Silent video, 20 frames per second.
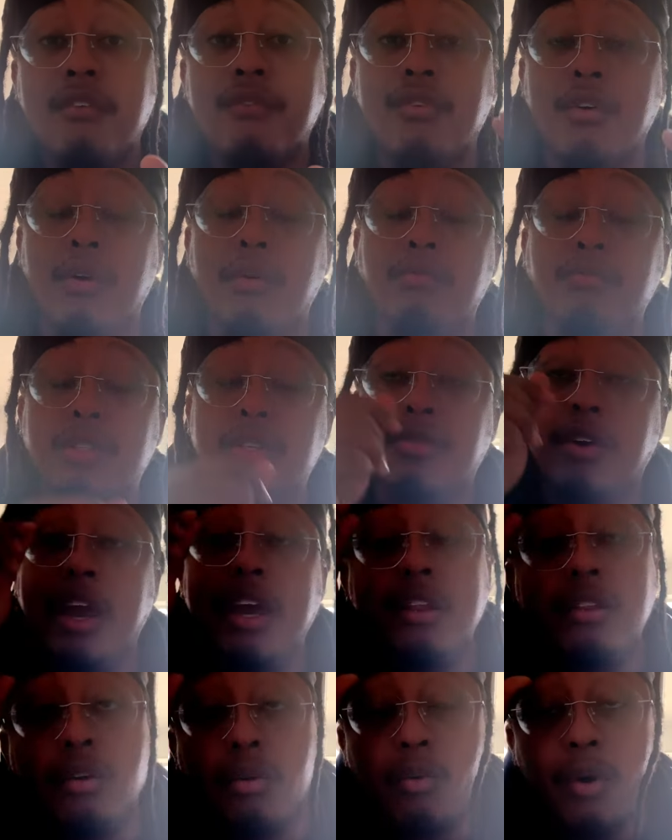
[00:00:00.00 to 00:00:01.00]
from
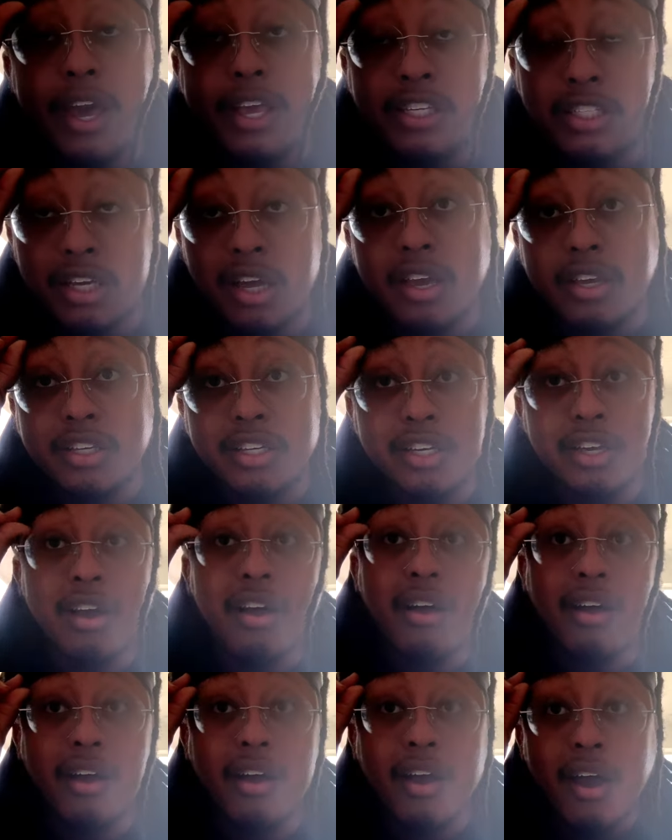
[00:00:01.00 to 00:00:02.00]
trading away Chase
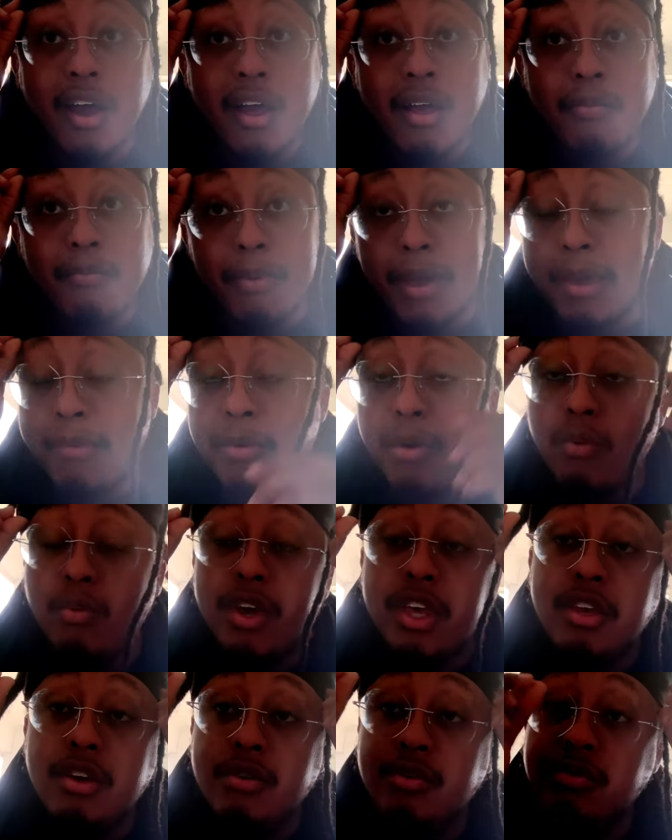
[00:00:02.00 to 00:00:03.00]
Young, maybe
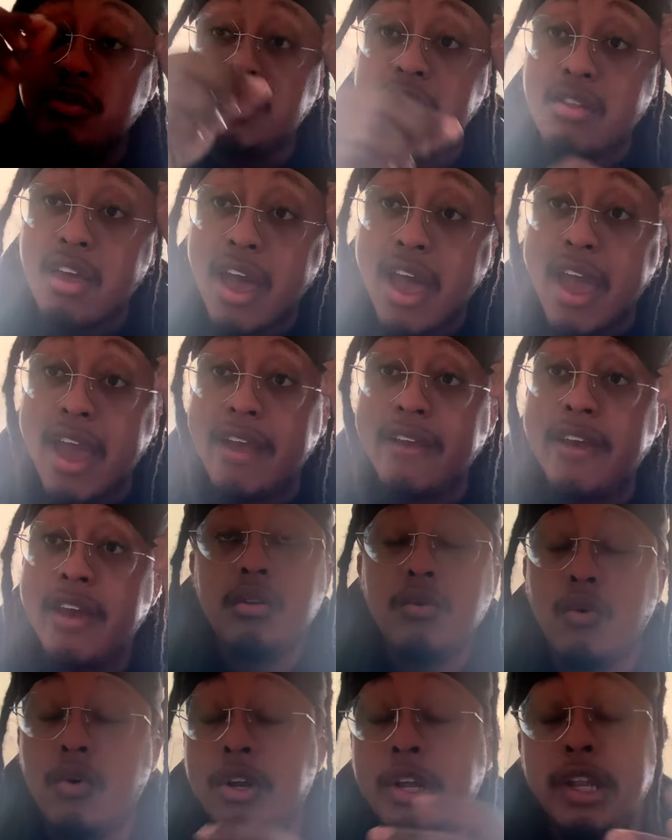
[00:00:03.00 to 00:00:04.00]
we use that
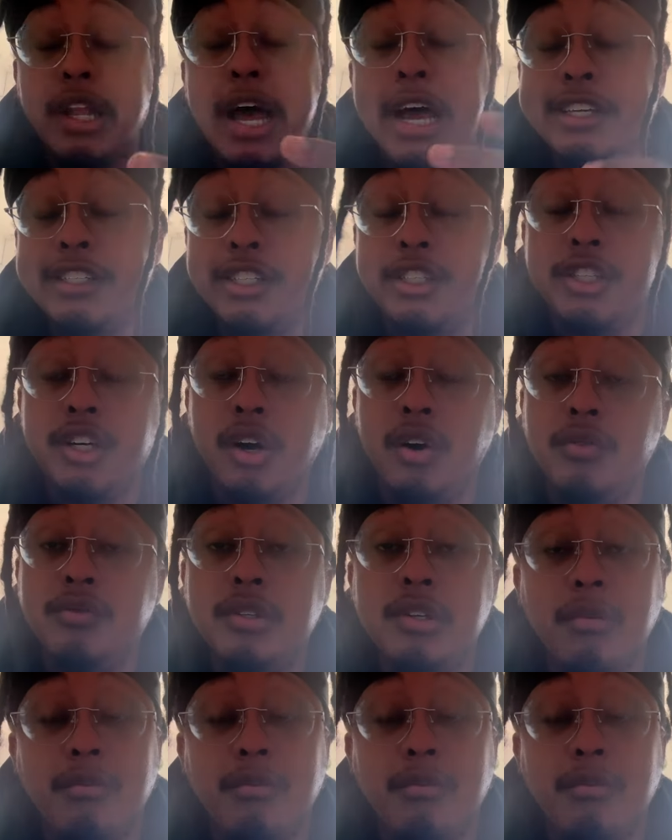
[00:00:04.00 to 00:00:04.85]
on Elijah Jones.